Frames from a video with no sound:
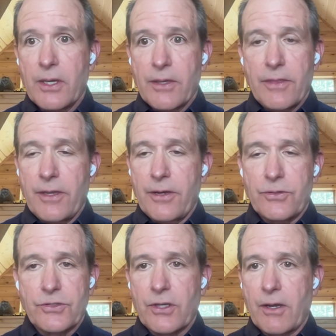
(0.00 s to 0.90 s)

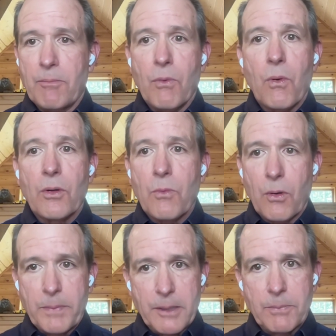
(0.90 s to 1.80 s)
there's uh, more and more
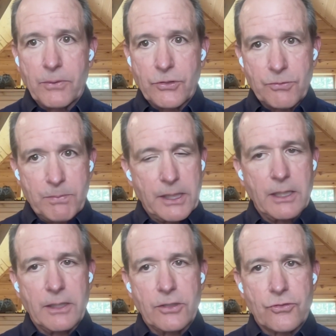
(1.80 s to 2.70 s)
people
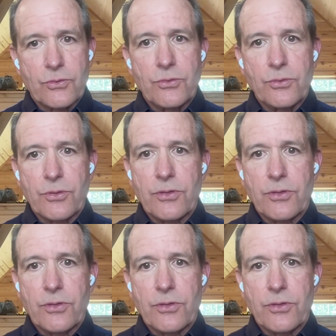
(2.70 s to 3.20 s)
speaking the truth